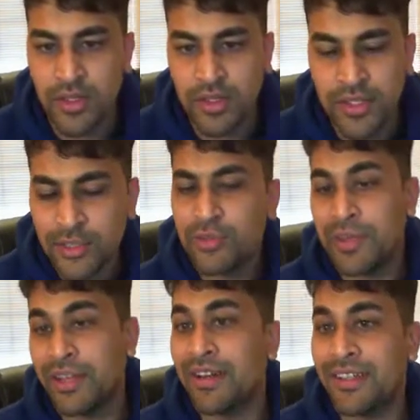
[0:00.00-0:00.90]
This would be
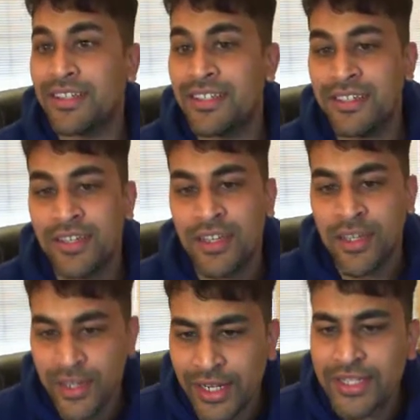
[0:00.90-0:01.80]
great.
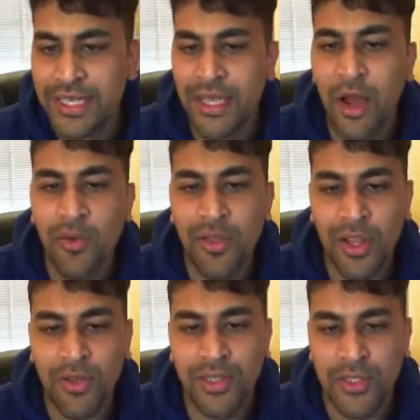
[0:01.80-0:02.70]
So let's
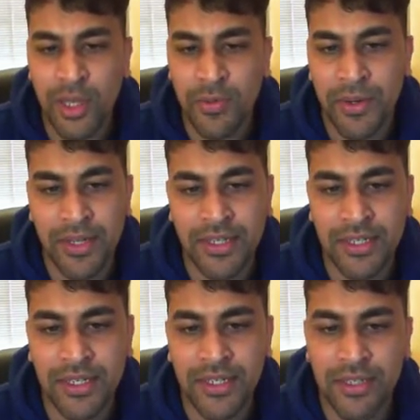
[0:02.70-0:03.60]
overload this operator